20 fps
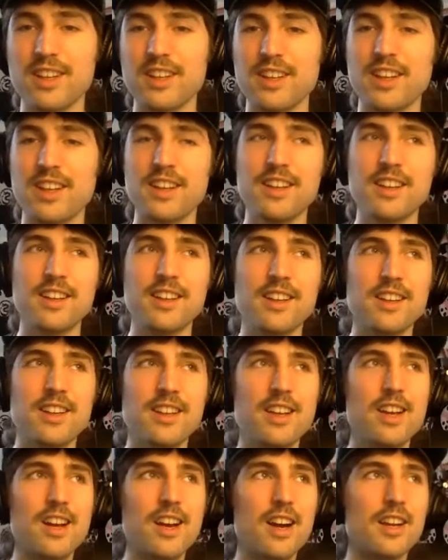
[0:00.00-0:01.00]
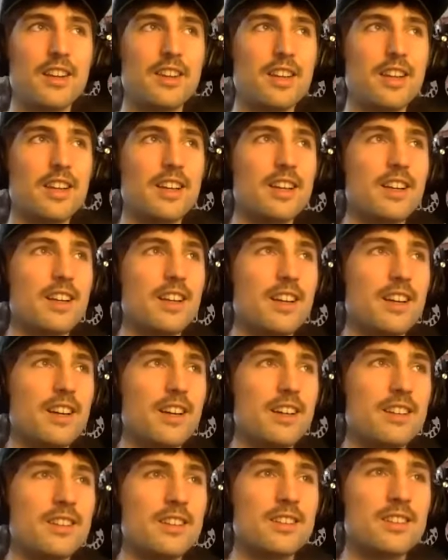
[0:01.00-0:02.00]
And then I think
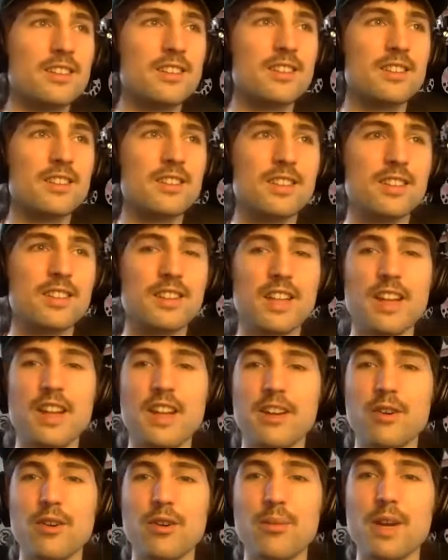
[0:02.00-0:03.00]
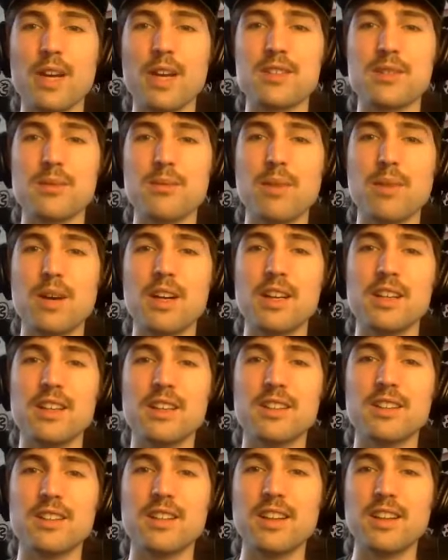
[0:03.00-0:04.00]
then they got to make some money.
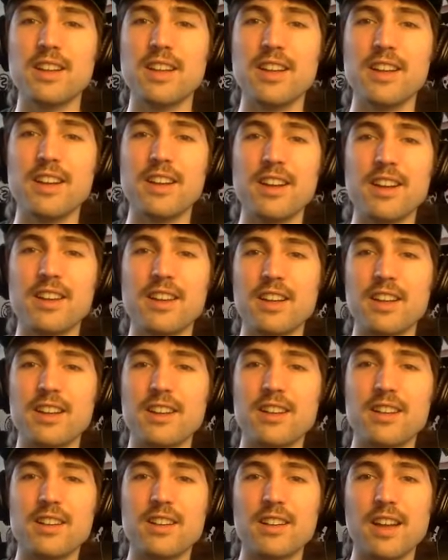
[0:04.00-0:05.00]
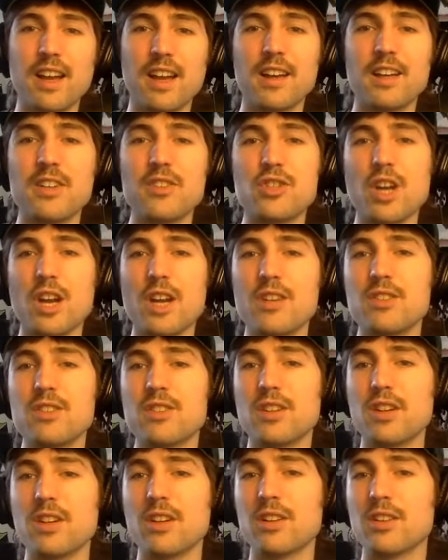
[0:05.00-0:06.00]
And then I think that can change
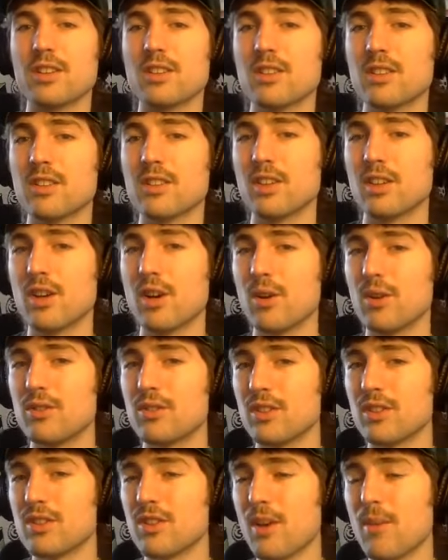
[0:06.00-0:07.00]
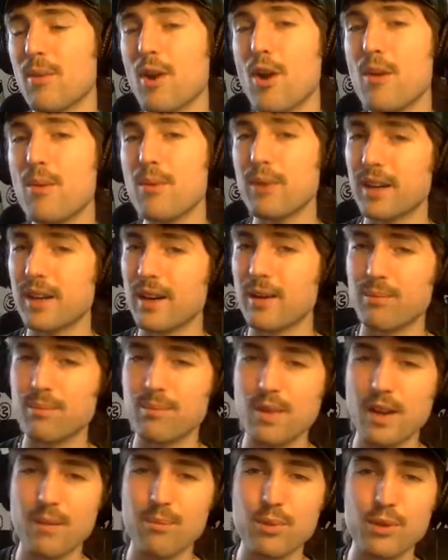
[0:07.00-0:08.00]
the culture. So I'm hoping
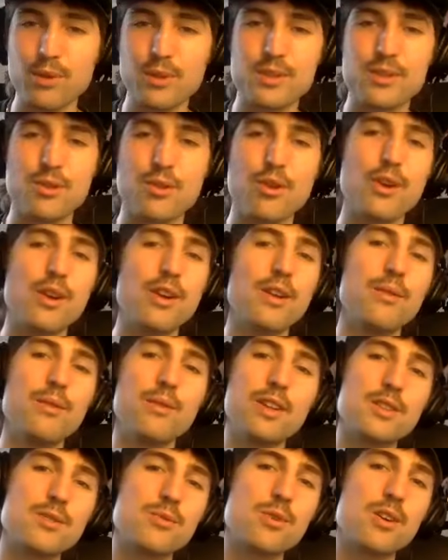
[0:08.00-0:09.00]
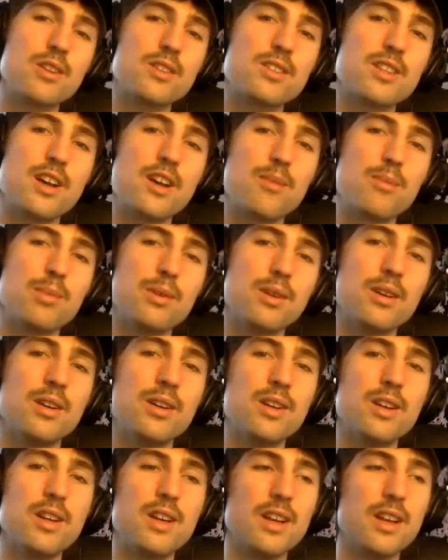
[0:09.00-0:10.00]
it pulls through and this works out, but
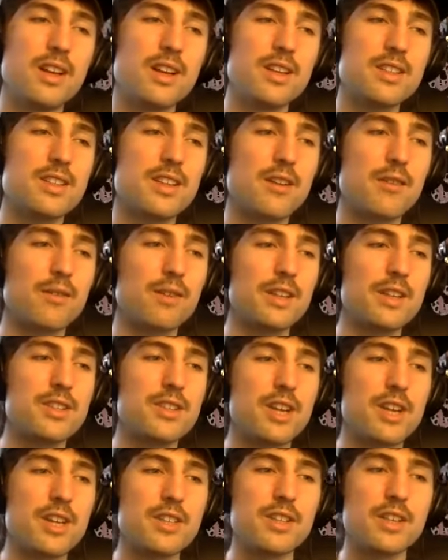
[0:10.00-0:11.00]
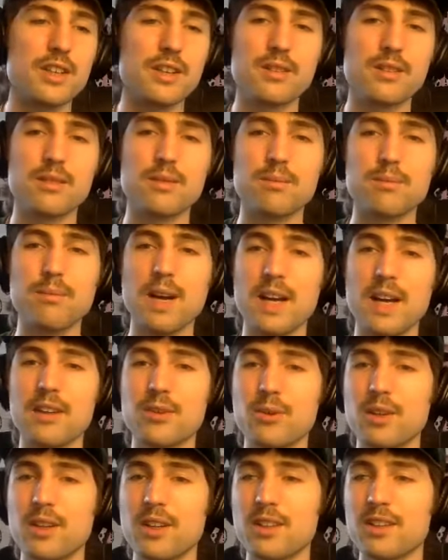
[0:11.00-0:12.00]
it is definitely changing mad
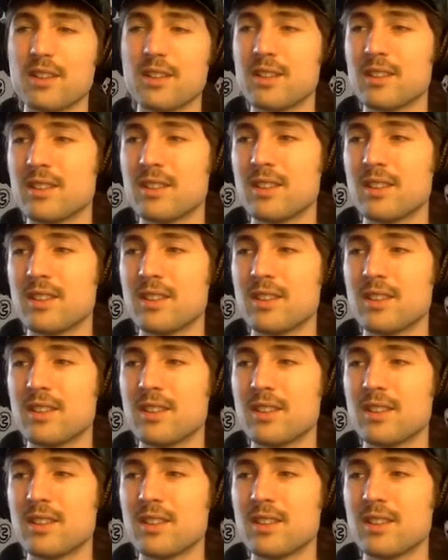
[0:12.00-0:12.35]
quick.